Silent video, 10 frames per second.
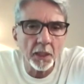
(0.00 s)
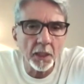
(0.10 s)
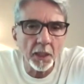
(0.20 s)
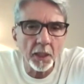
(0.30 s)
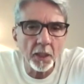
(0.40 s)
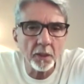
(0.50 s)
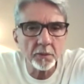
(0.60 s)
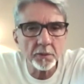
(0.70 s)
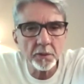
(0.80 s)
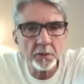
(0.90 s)
All
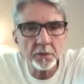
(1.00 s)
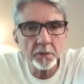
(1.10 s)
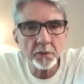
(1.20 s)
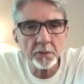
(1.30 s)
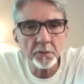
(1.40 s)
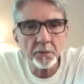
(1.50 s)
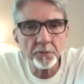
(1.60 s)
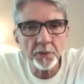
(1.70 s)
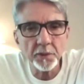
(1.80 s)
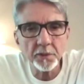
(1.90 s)
this
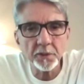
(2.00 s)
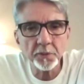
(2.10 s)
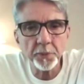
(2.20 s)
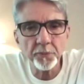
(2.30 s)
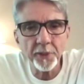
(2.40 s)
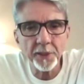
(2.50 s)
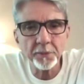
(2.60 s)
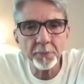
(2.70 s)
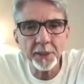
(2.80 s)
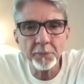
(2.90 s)
universe is
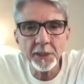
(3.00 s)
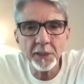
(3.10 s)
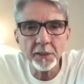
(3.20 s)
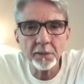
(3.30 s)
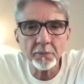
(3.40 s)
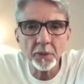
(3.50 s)
pervaded by me.